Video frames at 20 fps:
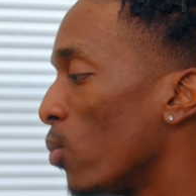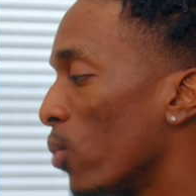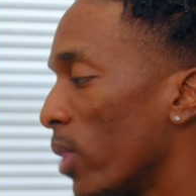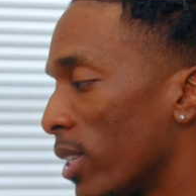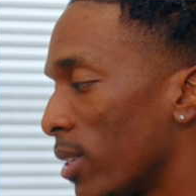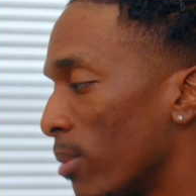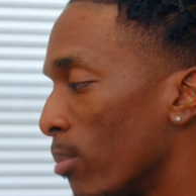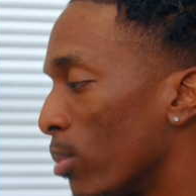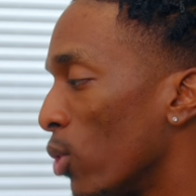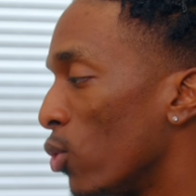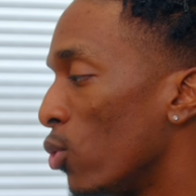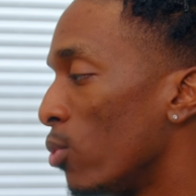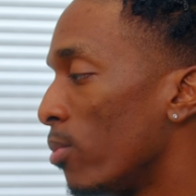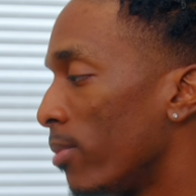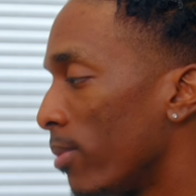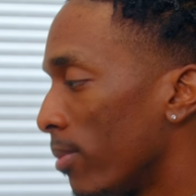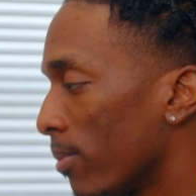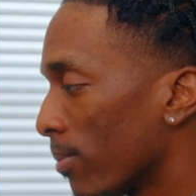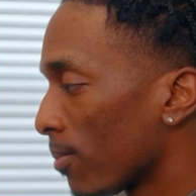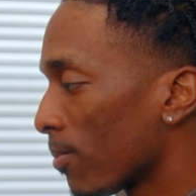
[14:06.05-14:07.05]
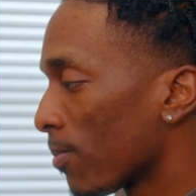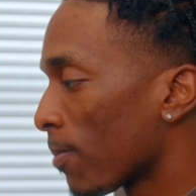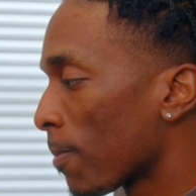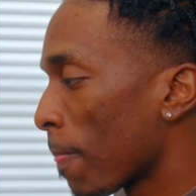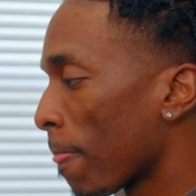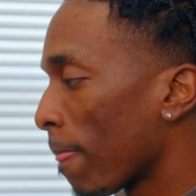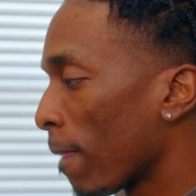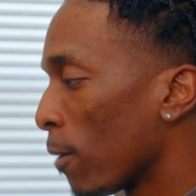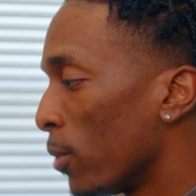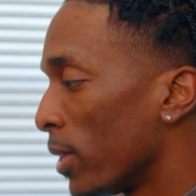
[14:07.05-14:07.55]
was bloom,
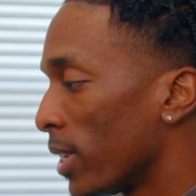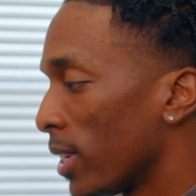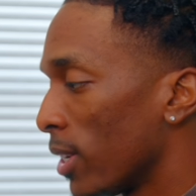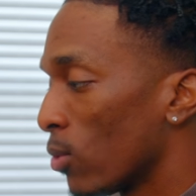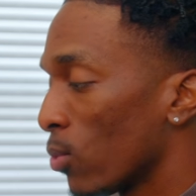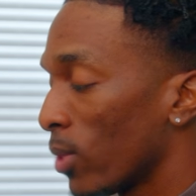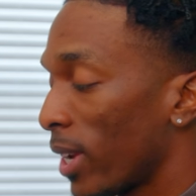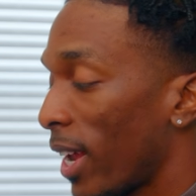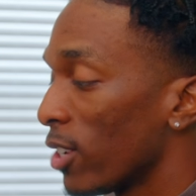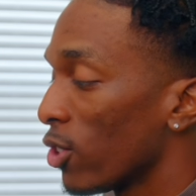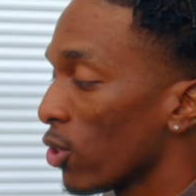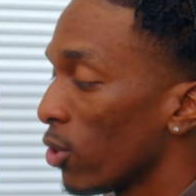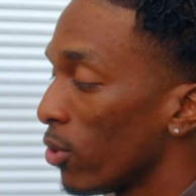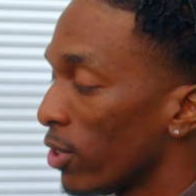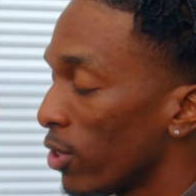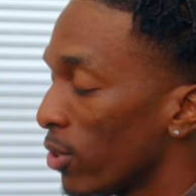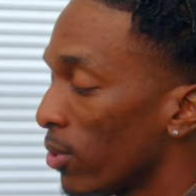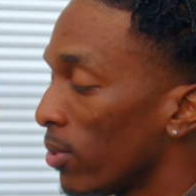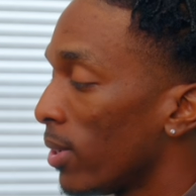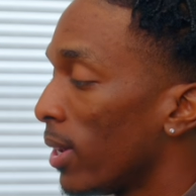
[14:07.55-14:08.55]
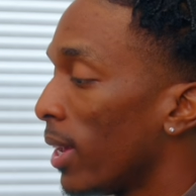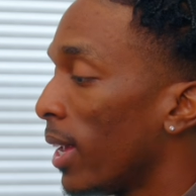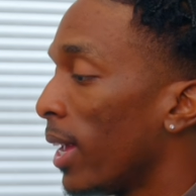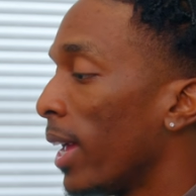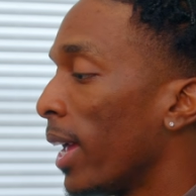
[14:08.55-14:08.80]
which is what I showed you.